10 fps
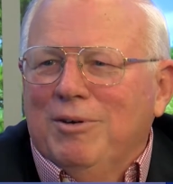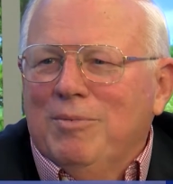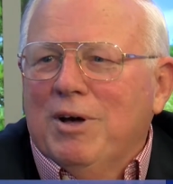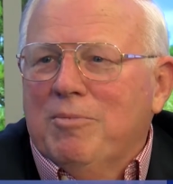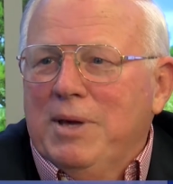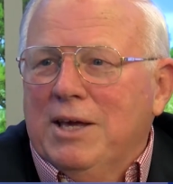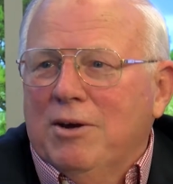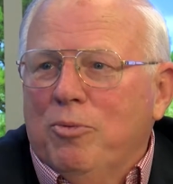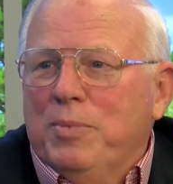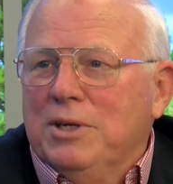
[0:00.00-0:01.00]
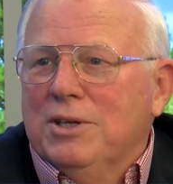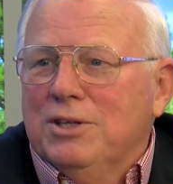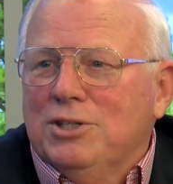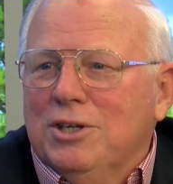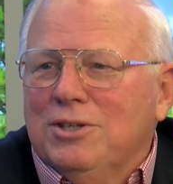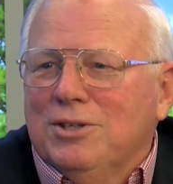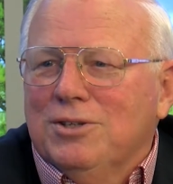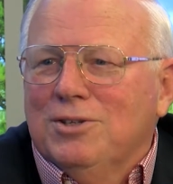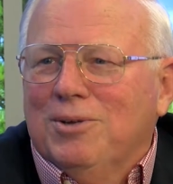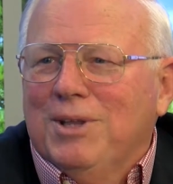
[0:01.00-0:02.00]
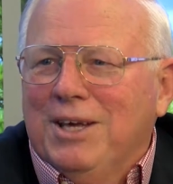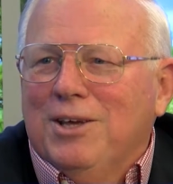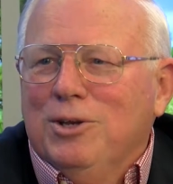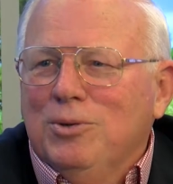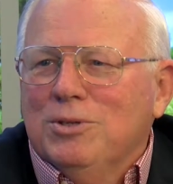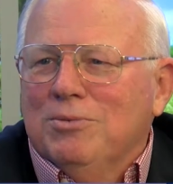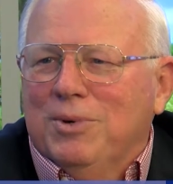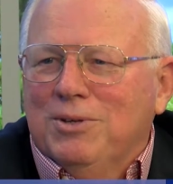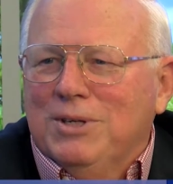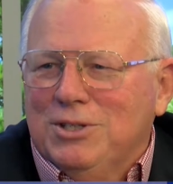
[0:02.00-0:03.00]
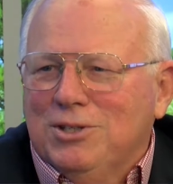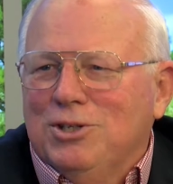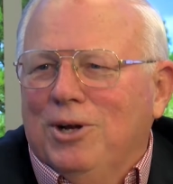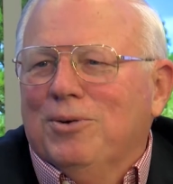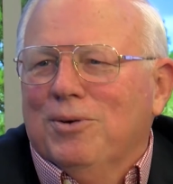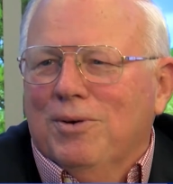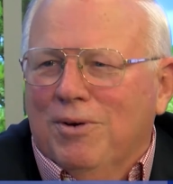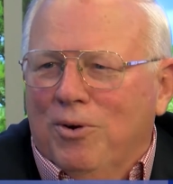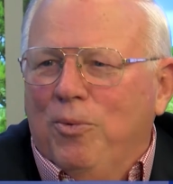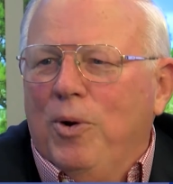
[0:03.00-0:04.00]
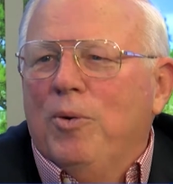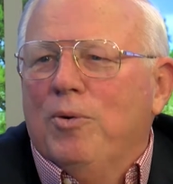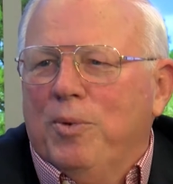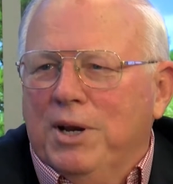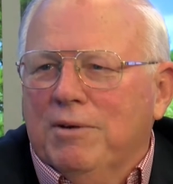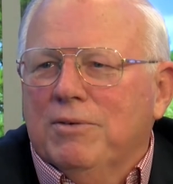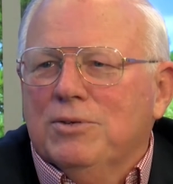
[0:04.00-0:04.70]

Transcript: we want to make it open to the citizens so they can use it, whether it's a shelter or a road or whatever.